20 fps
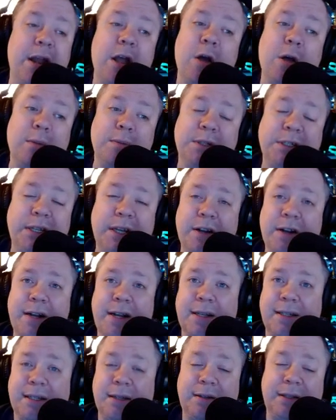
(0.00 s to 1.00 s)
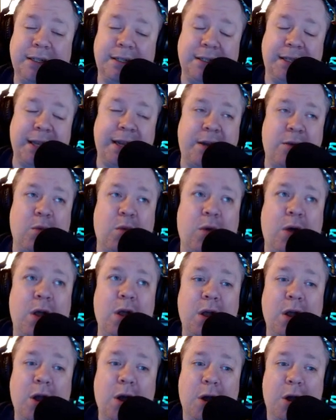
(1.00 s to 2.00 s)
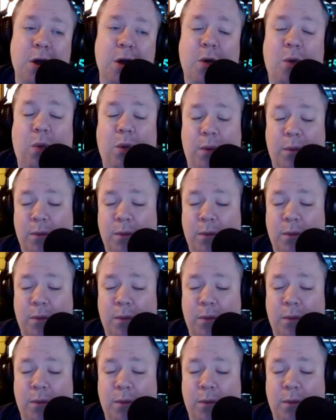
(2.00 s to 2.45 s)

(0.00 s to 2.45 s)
No, I'm serious. That's just no, like, we know.